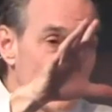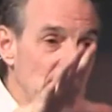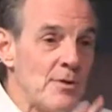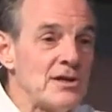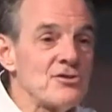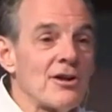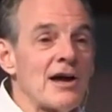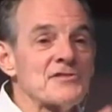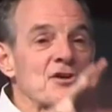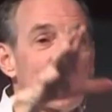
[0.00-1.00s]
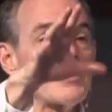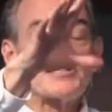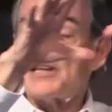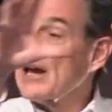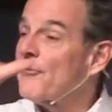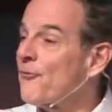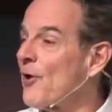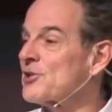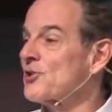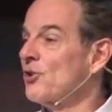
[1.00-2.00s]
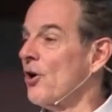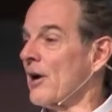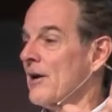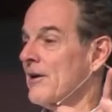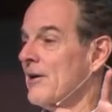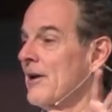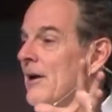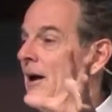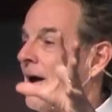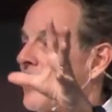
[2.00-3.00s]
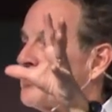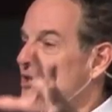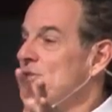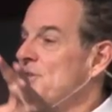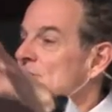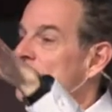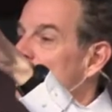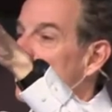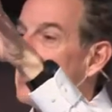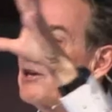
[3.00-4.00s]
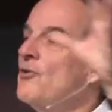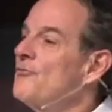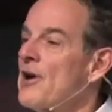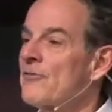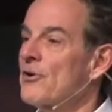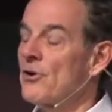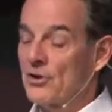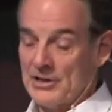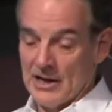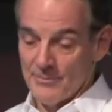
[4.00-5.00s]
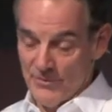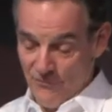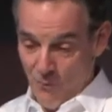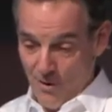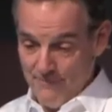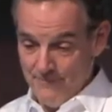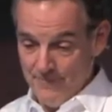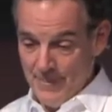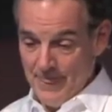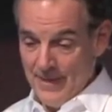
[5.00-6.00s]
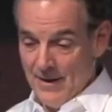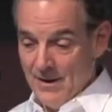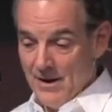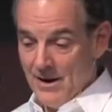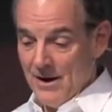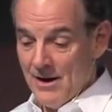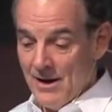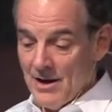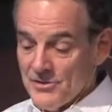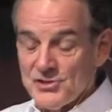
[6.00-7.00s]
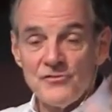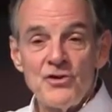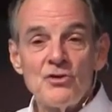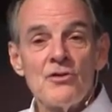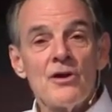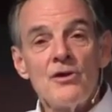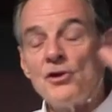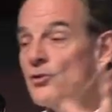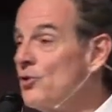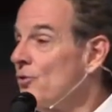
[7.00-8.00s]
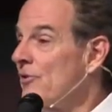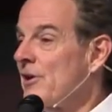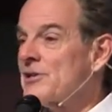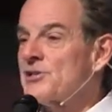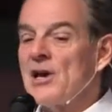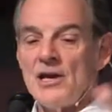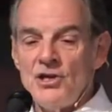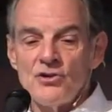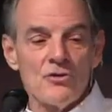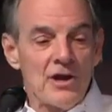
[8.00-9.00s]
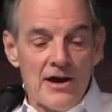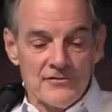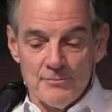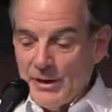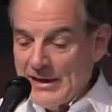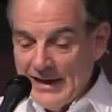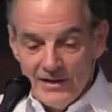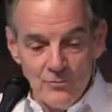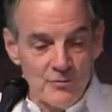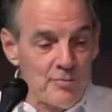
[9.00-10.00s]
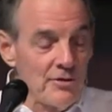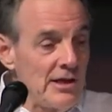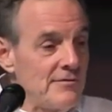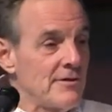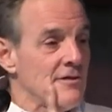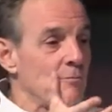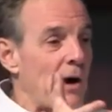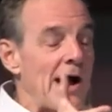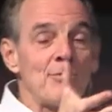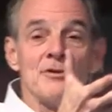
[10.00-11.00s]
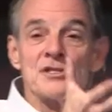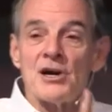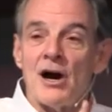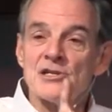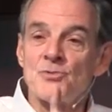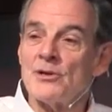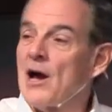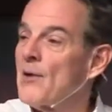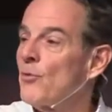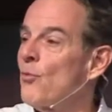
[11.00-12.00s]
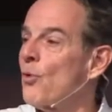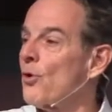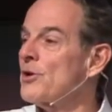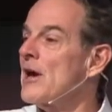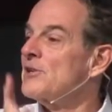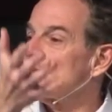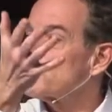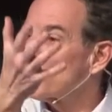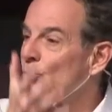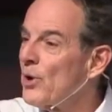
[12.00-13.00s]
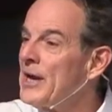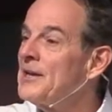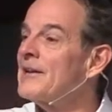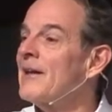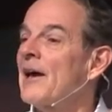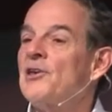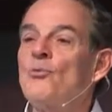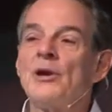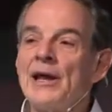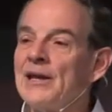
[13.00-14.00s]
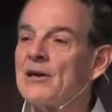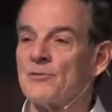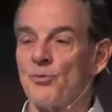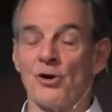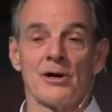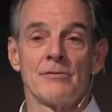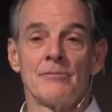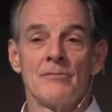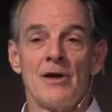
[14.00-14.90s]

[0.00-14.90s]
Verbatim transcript: have committed your lives to Christ, to take a fresh look at Jesus like you've never looked at him before. Uh, others of you that are you're new to this, you don't have to begin with believing that the Bible is God's reliable word. Just read it like you would any other book.